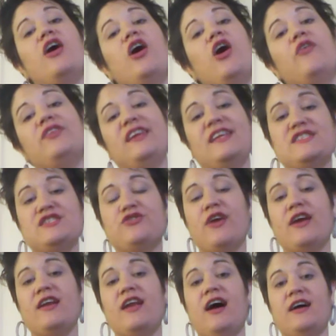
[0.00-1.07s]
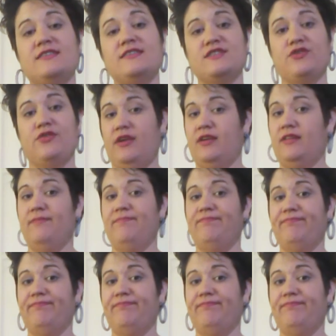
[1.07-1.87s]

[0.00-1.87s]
of an integrated arts curriculum.